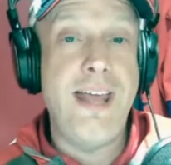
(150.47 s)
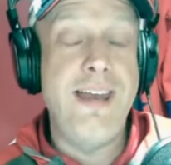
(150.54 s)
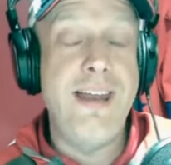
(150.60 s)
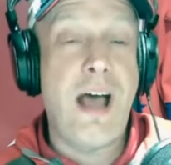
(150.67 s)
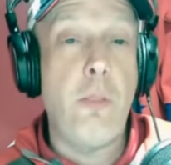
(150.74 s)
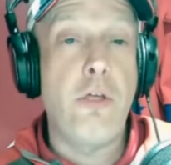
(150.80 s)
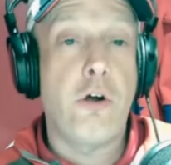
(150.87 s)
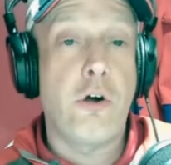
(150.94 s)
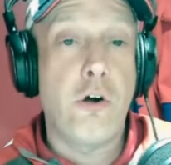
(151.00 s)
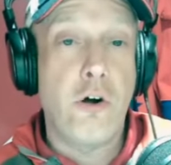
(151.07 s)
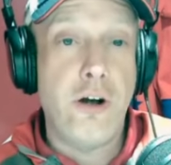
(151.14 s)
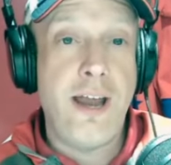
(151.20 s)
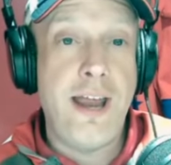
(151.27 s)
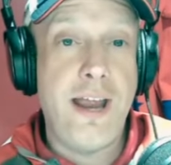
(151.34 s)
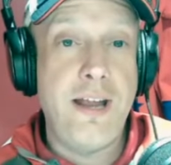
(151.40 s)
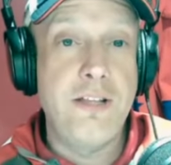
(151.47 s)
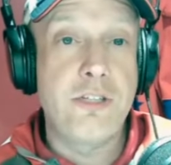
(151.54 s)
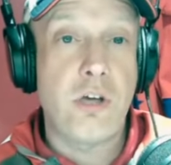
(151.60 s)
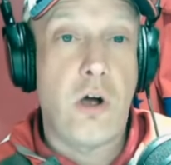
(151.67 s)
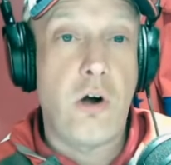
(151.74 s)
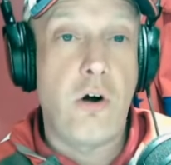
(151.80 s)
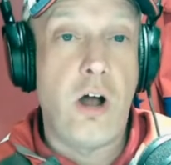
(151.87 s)
and now the
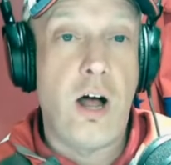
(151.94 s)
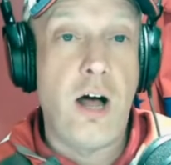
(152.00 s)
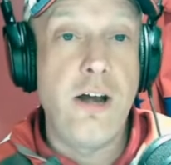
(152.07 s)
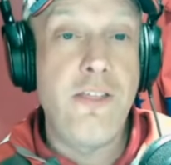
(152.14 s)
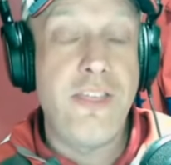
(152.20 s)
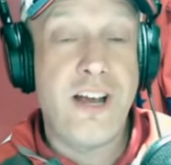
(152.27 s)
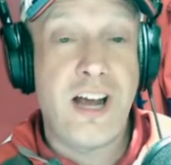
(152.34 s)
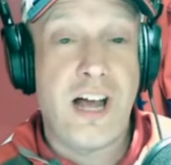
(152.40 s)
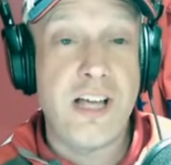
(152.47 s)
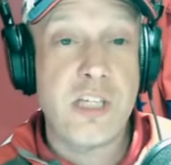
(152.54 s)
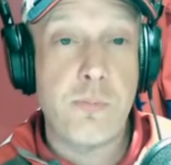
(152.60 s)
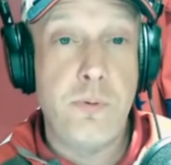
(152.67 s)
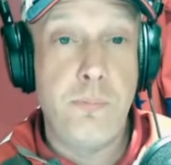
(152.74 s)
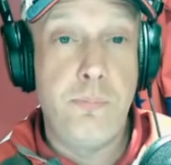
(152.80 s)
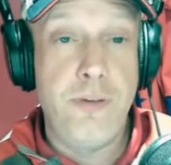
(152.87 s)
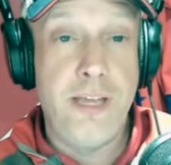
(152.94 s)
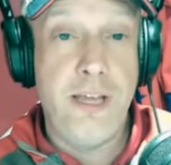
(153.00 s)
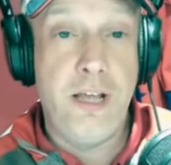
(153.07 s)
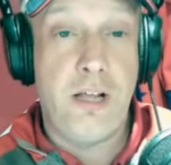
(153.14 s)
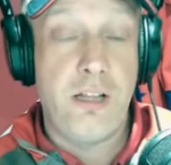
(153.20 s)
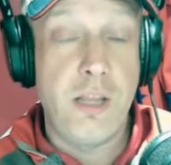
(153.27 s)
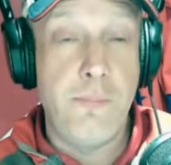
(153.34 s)
Hurricanes are on the cusp of
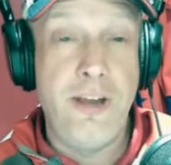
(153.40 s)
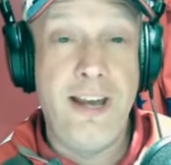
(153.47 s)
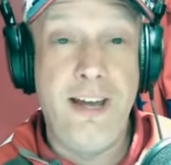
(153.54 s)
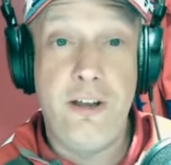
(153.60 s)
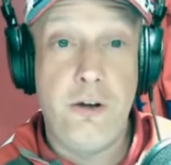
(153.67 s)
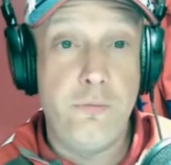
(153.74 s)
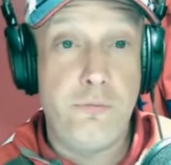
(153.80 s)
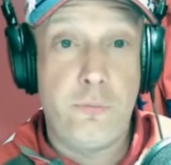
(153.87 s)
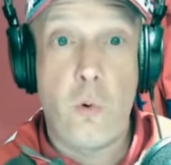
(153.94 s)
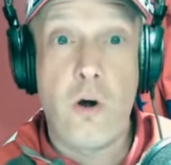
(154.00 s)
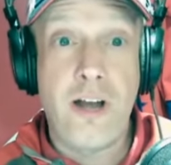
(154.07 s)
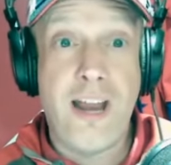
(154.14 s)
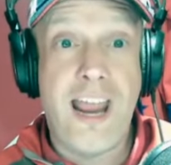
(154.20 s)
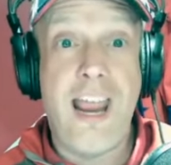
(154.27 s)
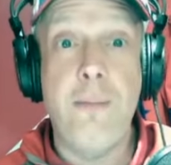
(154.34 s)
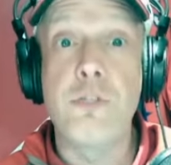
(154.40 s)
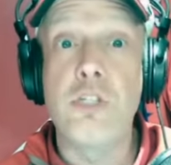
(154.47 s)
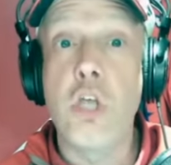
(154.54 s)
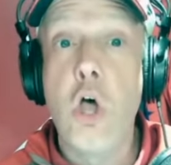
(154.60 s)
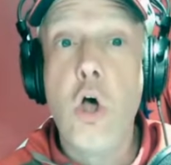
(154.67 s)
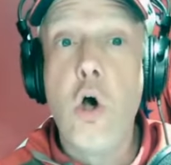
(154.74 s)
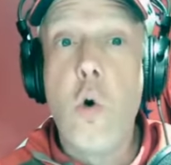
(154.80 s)
being eliminated in four games.